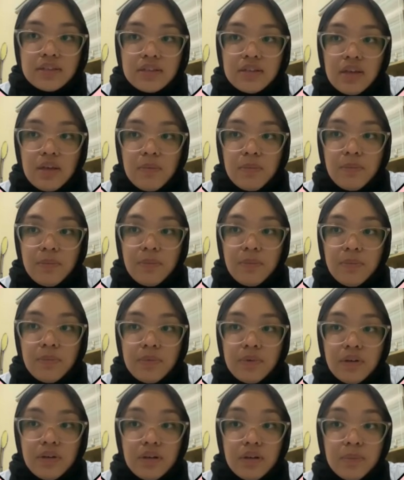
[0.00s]
the
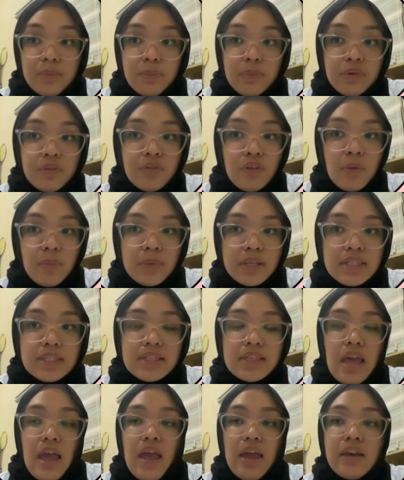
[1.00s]

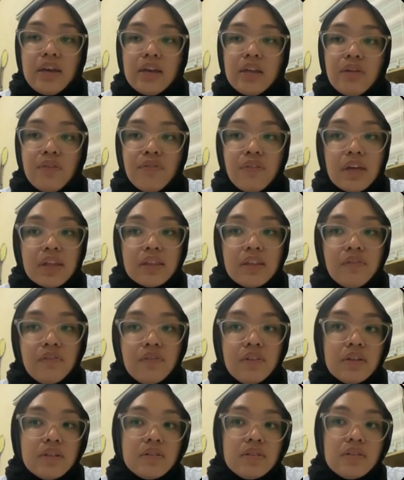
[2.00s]
performance and
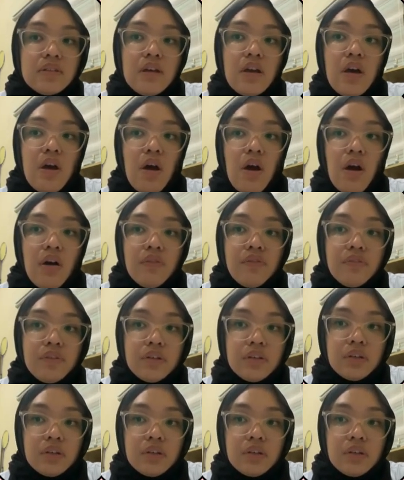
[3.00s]
effectiveness of the